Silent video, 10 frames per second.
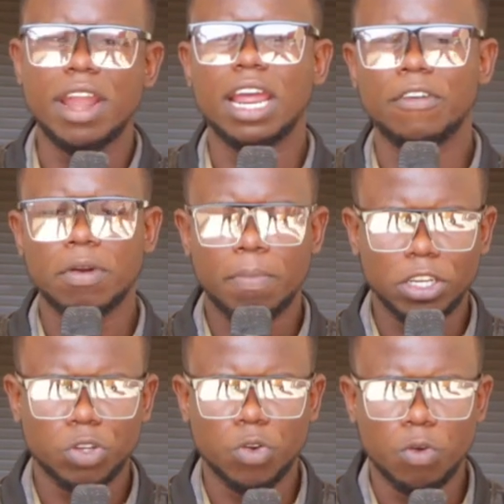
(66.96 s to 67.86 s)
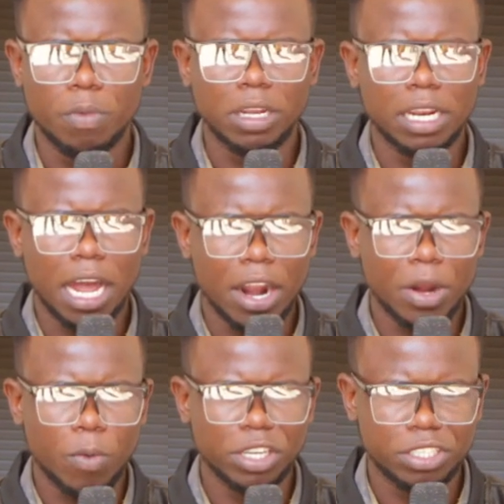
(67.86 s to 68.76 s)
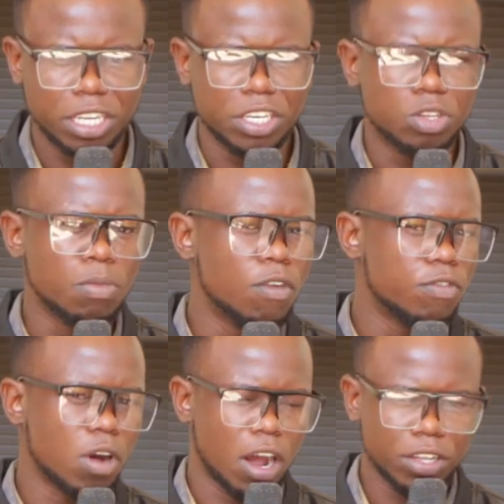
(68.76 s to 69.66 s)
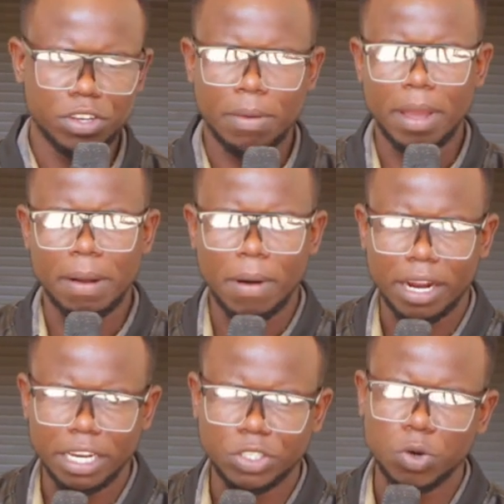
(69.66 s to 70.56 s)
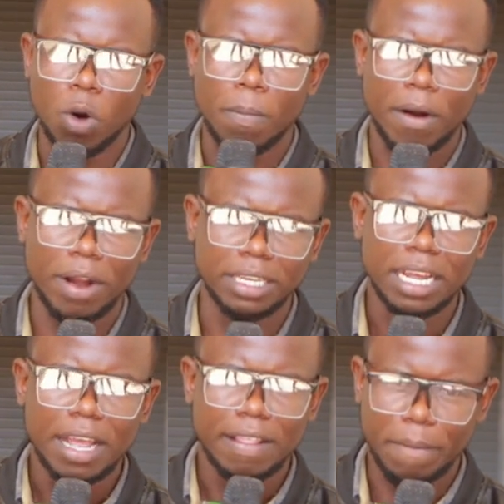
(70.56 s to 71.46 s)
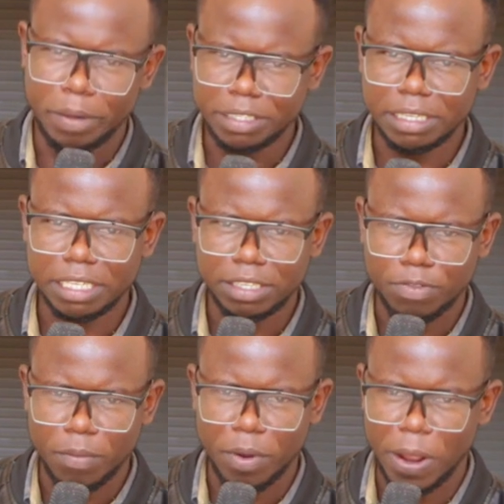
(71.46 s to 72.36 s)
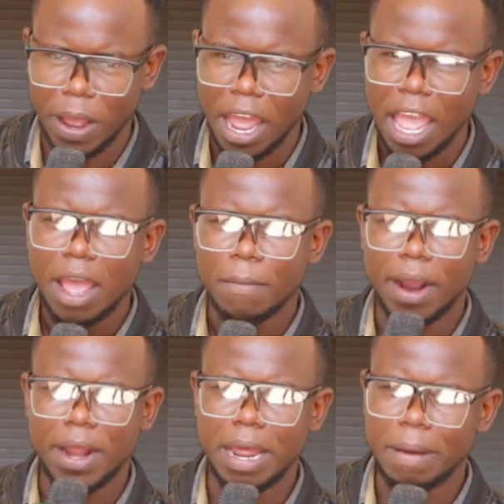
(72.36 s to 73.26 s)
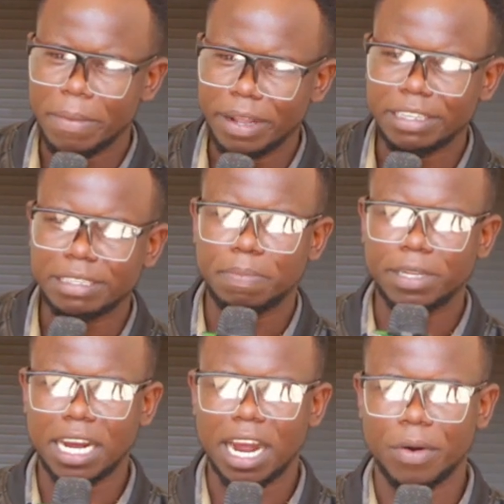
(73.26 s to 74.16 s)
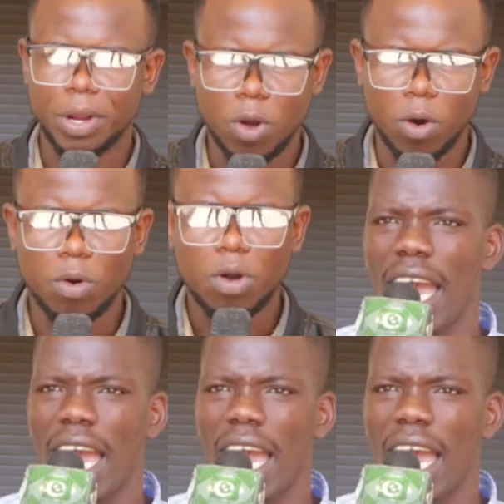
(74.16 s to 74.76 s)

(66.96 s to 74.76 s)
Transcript: every person will be requested to move to the main market to operate their businesses from here. My name is Peter Ariko.